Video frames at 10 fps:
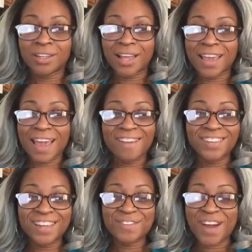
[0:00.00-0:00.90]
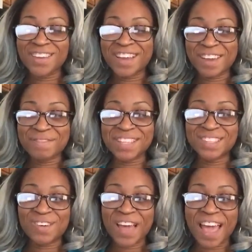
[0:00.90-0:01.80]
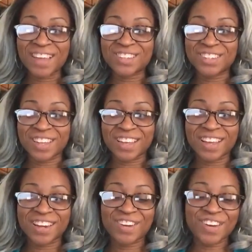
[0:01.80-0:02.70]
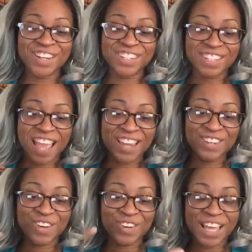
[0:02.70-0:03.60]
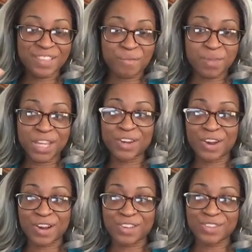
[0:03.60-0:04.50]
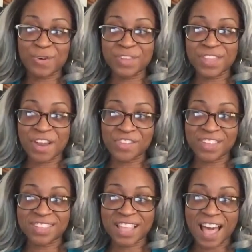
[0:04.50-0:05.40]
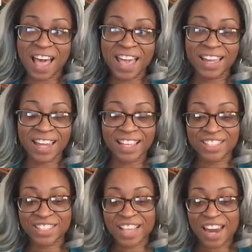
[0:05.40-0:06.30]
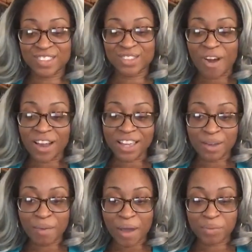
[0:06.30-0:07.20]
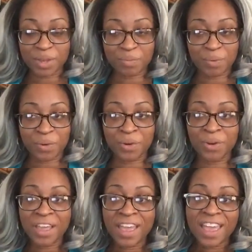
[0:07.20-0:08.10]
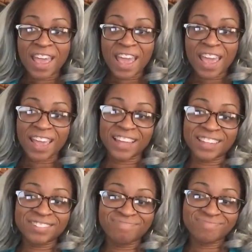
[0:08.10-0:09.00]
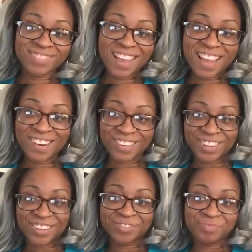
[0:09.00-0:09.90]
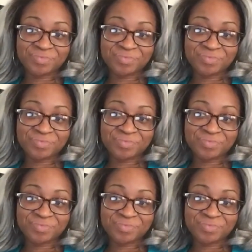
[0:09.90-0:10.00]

Evelyn, why you gotta be so extra? And her and Jen, you know, like, the mean girls over there on the side, like, just kind of talking about people, and I don't know.